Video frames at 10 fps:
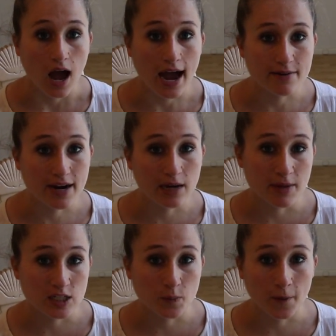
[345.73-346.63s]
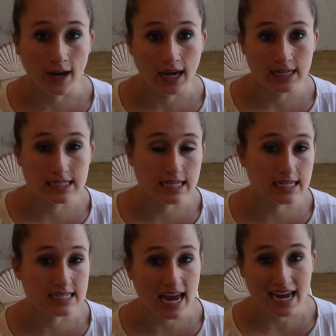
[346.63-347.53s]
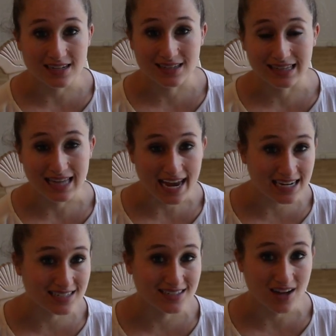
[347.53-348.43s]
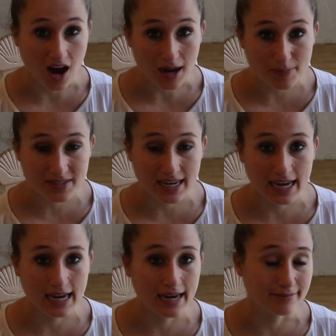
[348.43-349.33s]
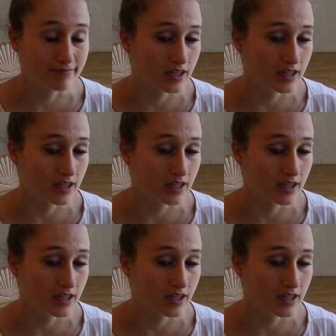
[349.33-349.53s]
I recommend bringing 6 to 8 light tops and,